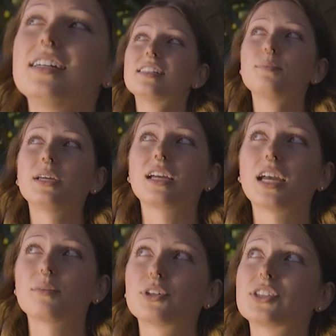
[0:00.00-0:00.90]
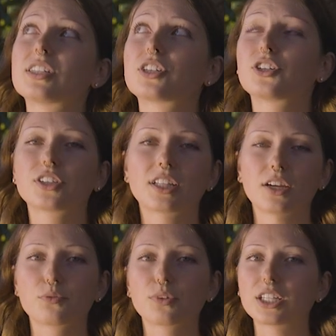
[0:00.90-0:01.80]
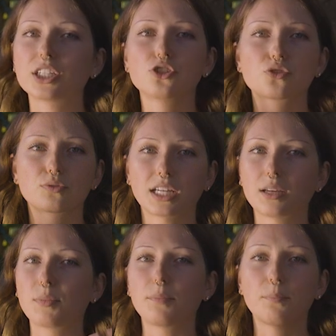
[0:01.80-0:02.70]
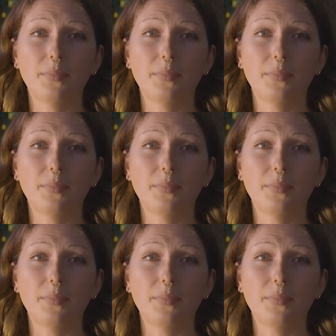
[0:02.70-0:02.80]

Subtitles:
to being able to really dream